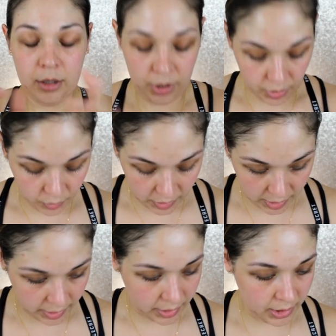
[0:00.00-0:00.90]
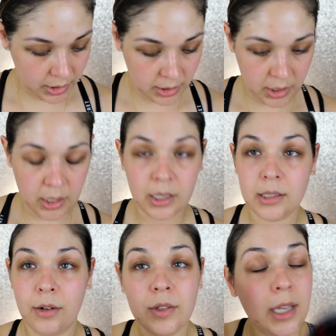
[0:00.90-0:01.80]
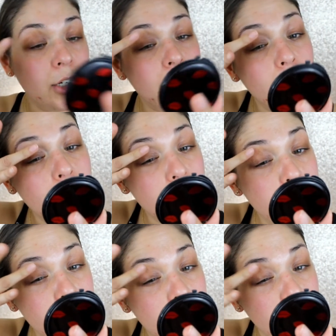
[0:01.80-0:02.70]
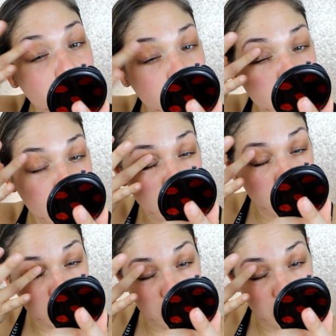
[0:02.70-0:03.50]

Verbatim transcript: do this because that was actually quite a bit that pumped out.